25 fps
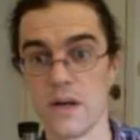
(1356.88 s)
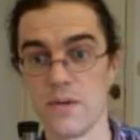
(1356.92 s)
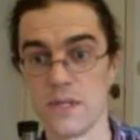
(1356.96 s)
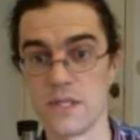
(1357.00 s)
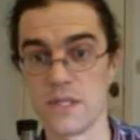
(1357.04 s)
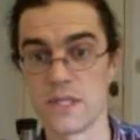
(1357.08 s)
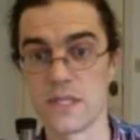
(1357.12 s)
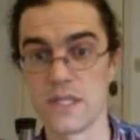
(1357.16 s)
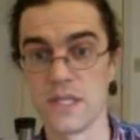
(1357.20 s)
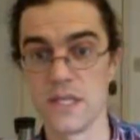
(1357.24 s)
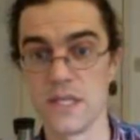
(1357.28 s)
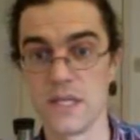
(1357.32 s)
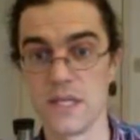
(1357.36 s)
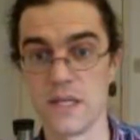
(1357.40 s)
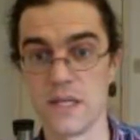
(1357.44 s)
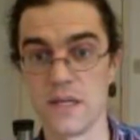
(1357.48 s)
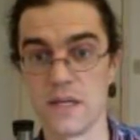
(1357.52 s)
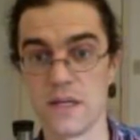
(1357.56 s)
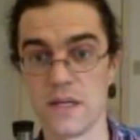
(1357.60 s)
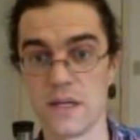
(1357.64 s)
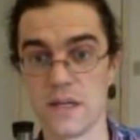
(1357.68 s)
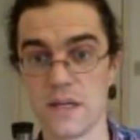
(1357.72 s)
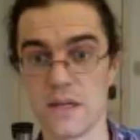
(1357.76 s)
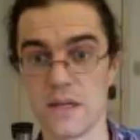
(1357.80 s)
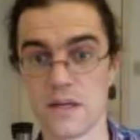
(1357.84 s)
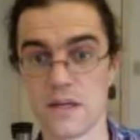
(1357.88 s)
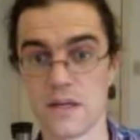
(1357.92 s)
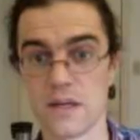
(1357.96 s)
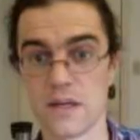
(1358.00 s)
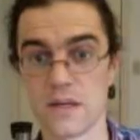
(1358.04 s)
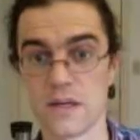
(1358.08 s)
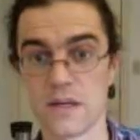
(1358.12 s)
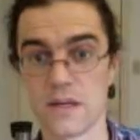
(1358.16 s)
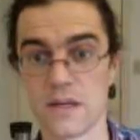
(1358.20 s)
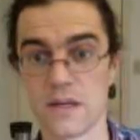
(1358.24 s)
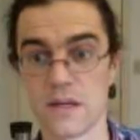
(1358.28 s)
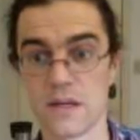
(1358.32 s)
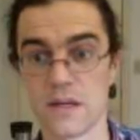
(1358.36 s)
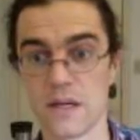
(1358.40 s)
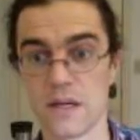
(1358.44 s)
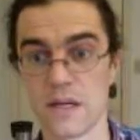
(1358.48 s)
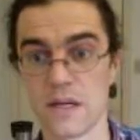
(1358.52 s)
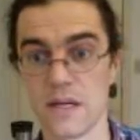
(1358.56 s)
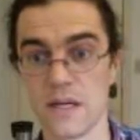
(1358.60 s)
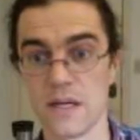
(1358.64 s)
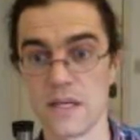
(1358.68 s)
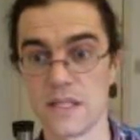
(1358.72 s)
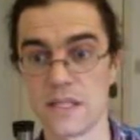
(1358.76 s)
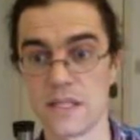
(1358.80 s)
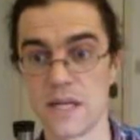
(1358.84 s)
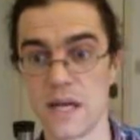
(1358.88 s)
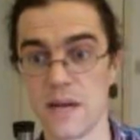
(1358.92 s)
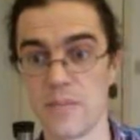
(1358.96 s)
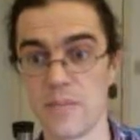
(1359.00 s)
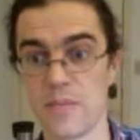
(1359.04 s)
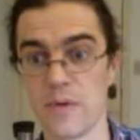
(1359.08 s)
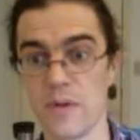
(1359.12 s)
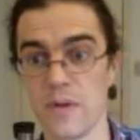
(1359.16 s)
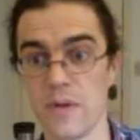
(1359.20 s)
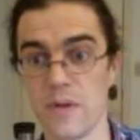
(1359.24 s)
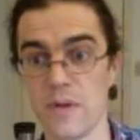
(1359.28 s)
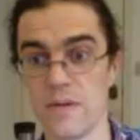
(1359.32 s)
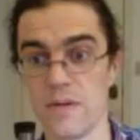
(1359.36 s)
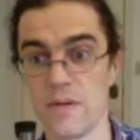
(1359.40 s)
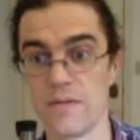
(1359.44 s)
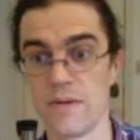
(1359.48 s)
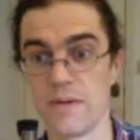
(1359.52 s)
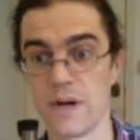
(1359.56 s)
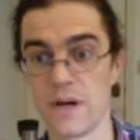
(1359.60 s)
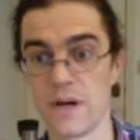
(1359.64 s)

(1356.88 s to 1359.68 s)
we're seeing an example of